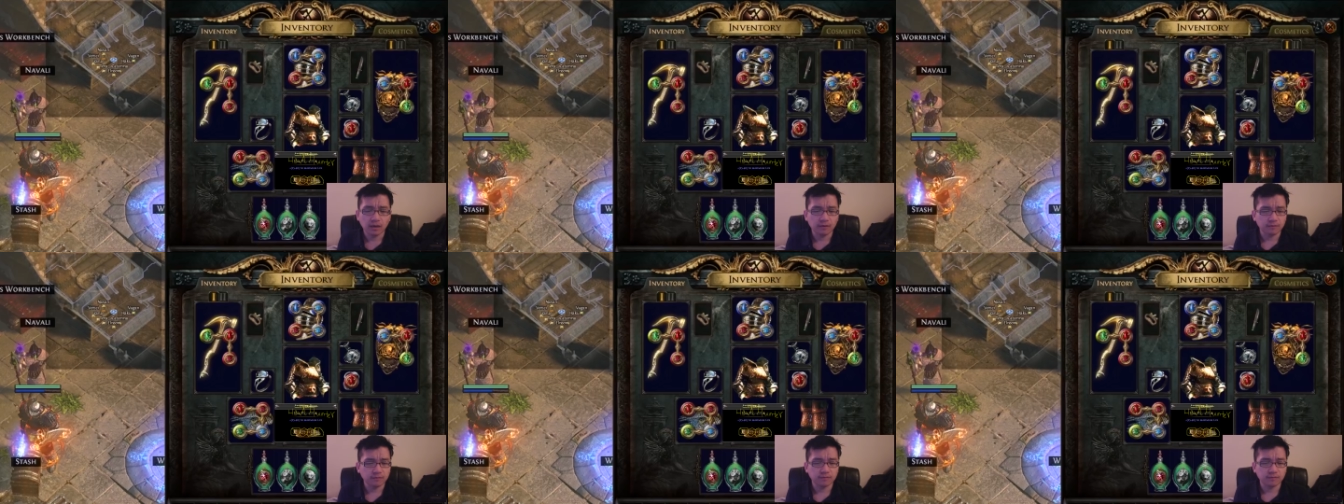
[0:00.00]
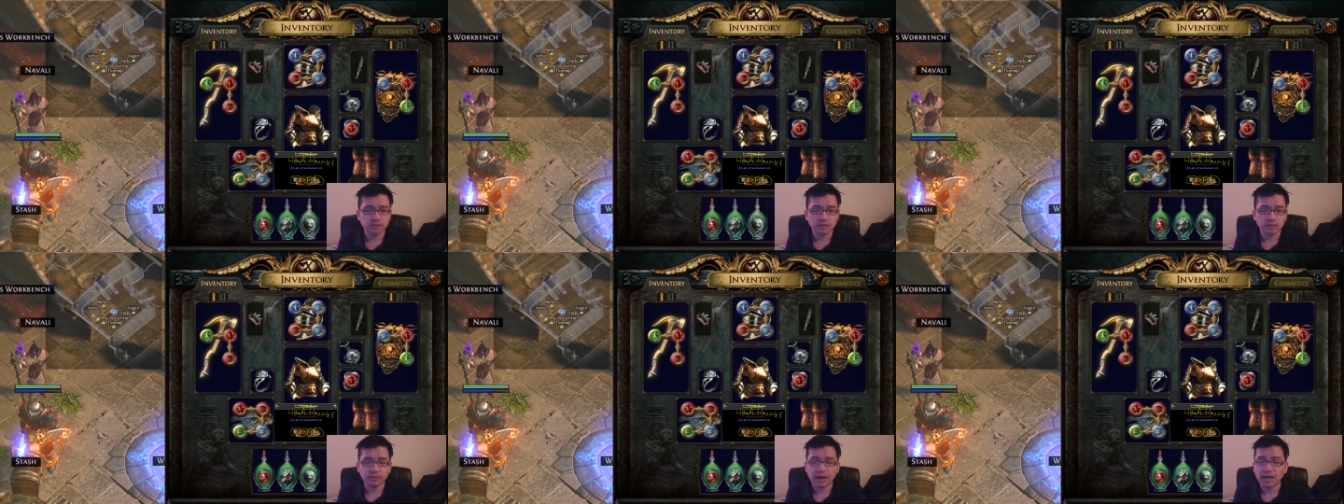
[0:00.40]

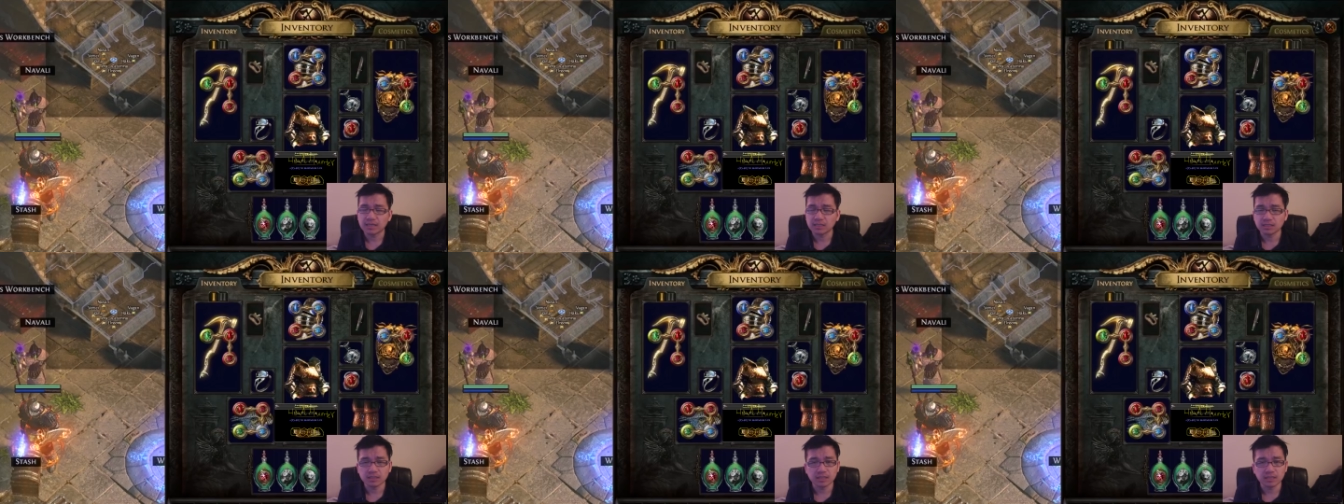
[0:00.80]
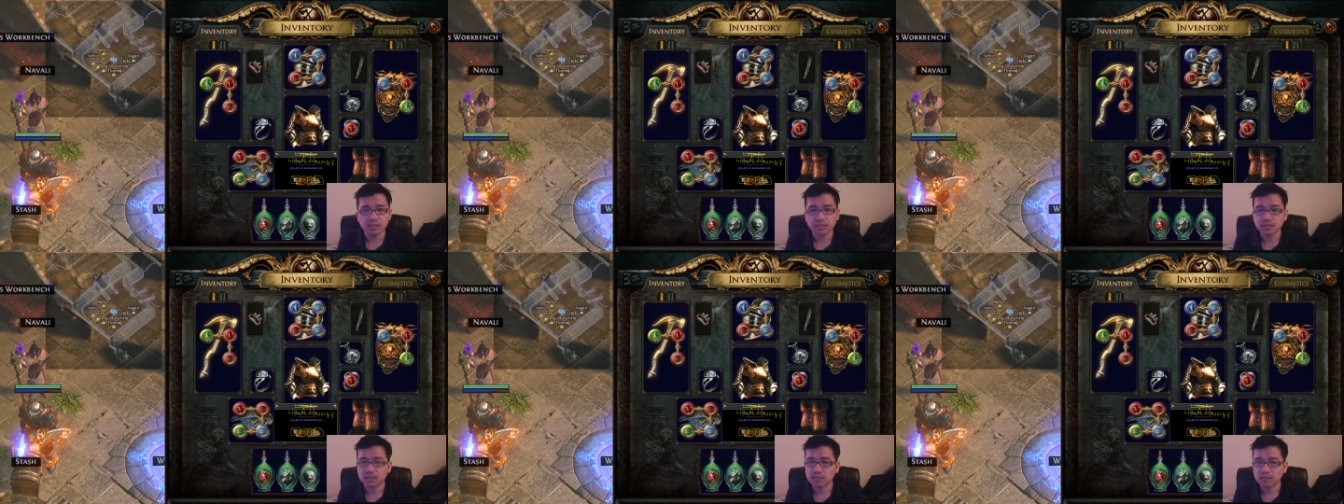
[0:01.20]
if the past
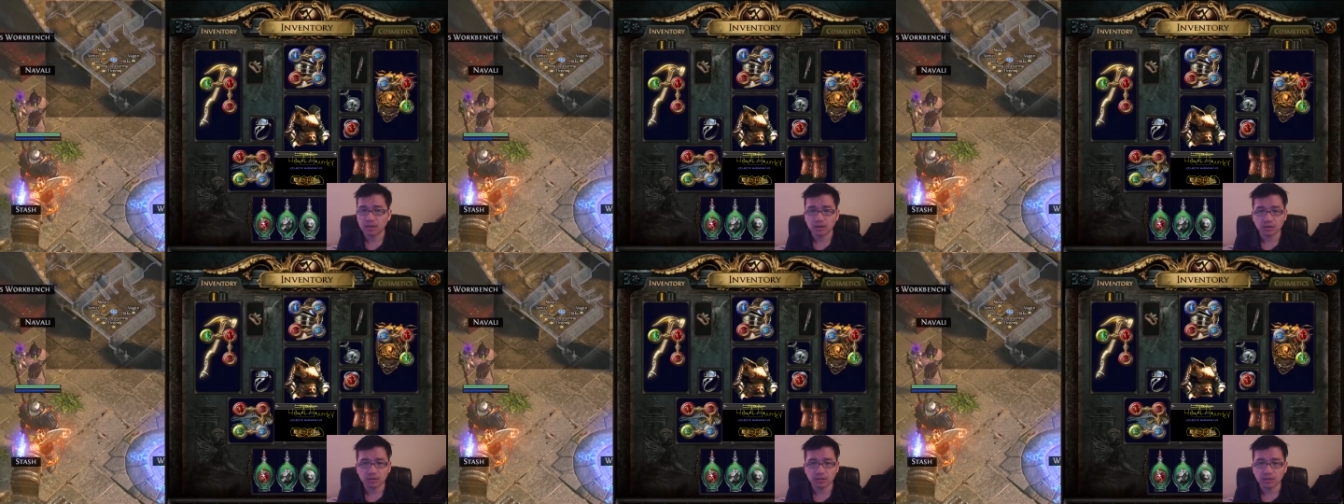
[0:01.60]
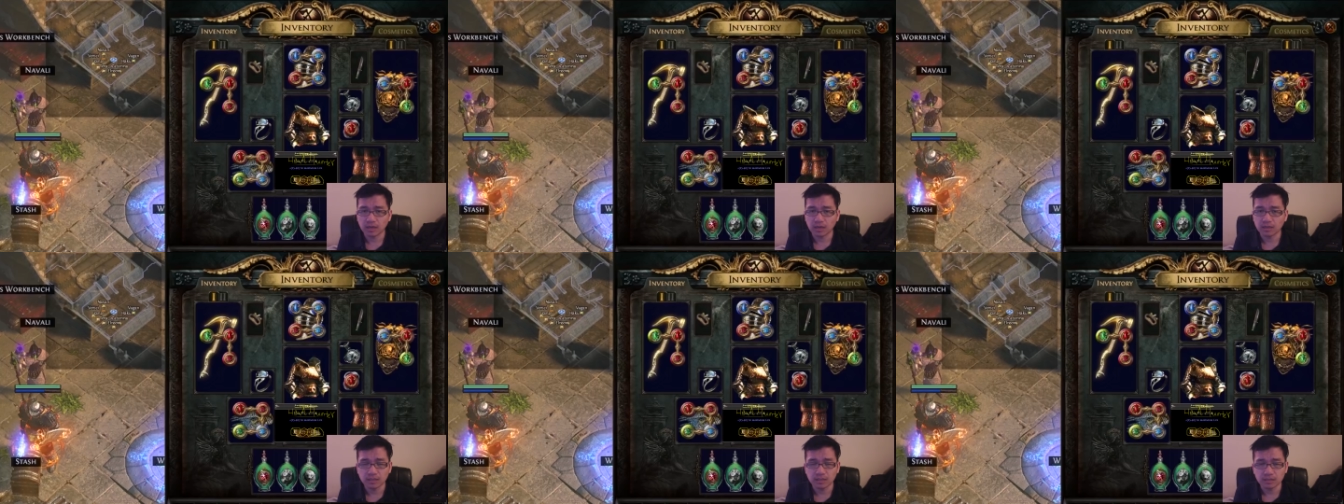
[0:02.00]
leaks are
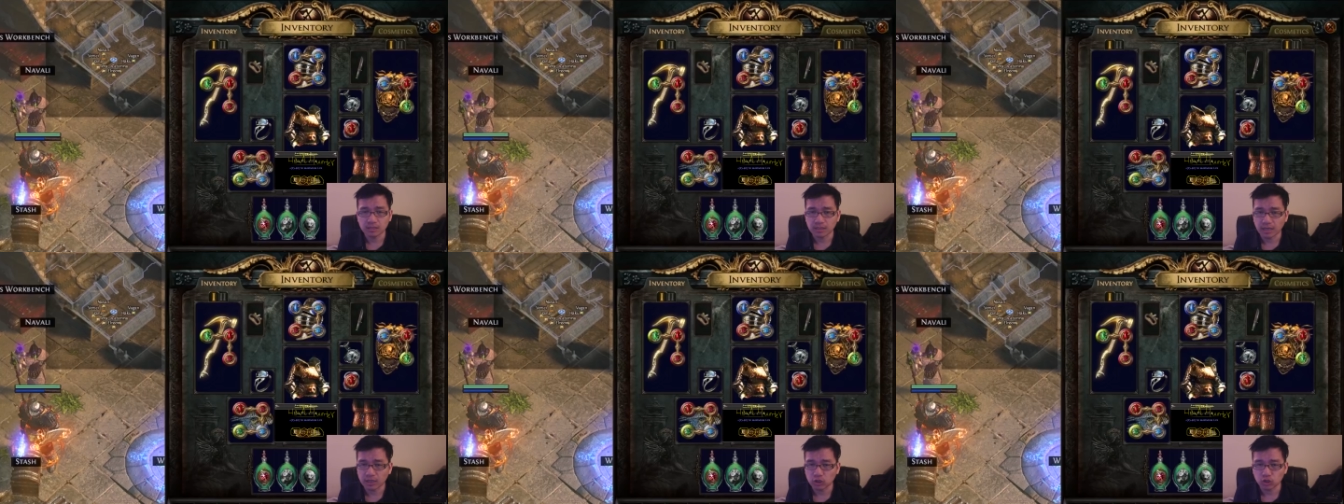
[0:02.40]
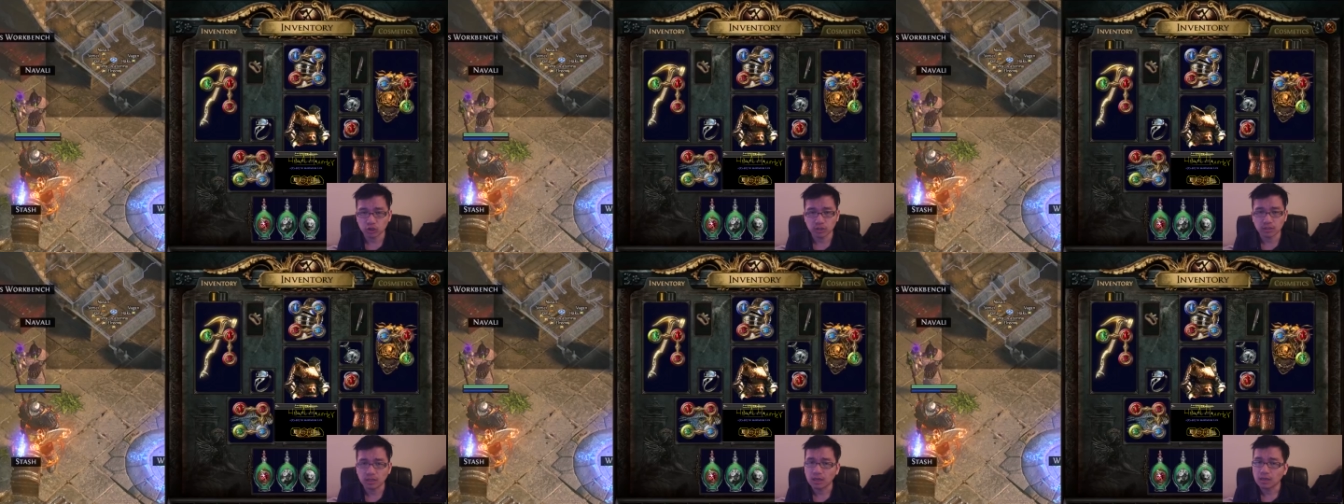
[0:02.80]
any
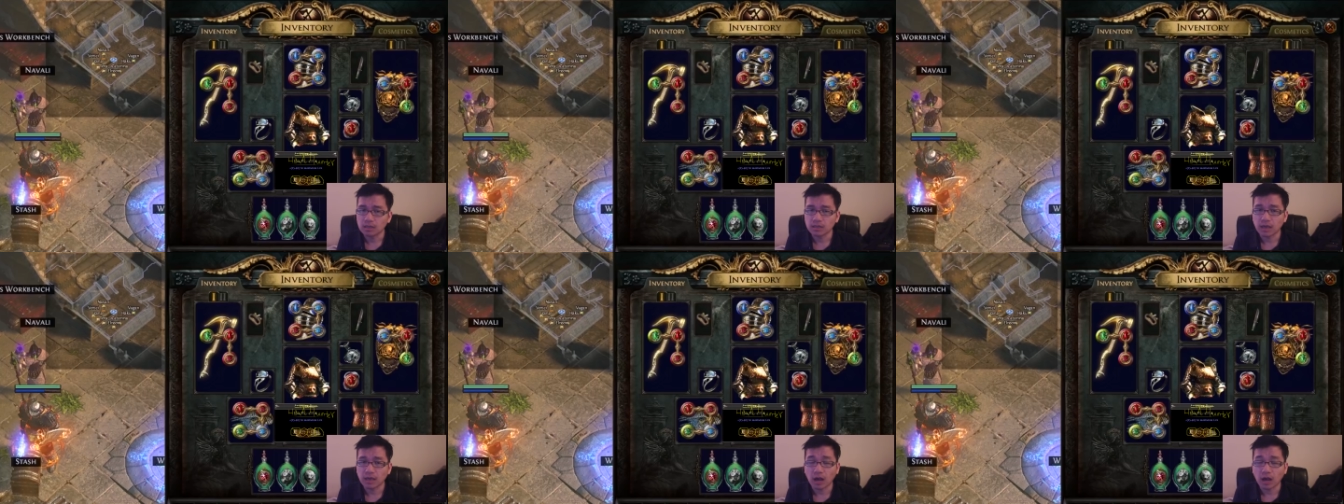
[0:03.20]
indication,